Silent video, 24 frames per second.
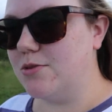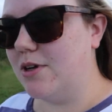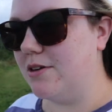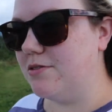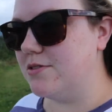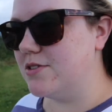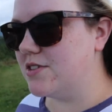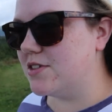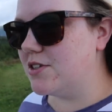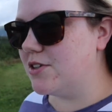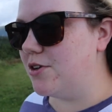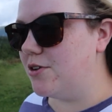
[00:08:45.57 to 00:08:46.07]
when I
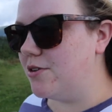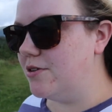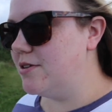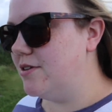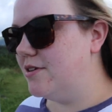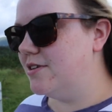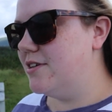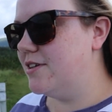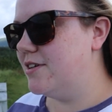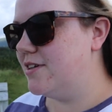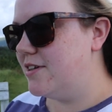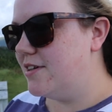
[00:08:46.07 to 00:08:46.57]
was
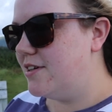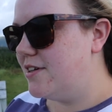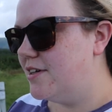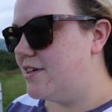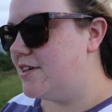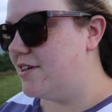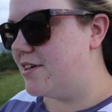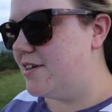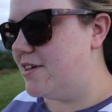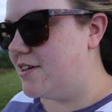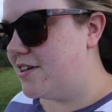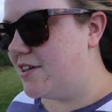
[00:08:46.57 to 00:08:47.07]
little.
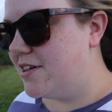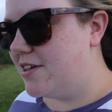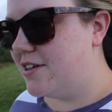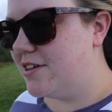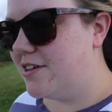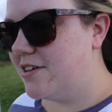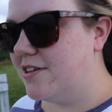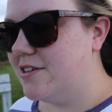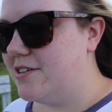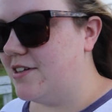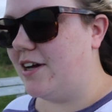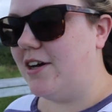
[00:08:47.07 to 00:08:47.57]

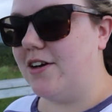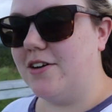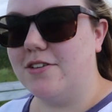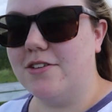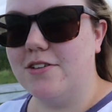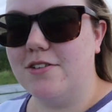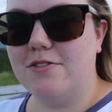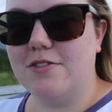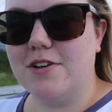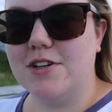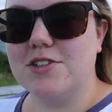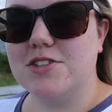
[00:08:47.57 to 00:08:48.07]
Yeah,
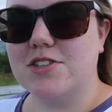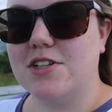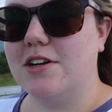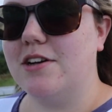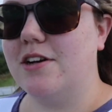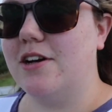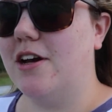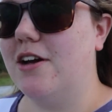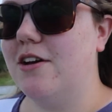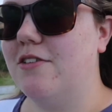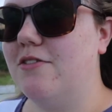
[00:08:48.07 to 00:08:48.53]
very scary.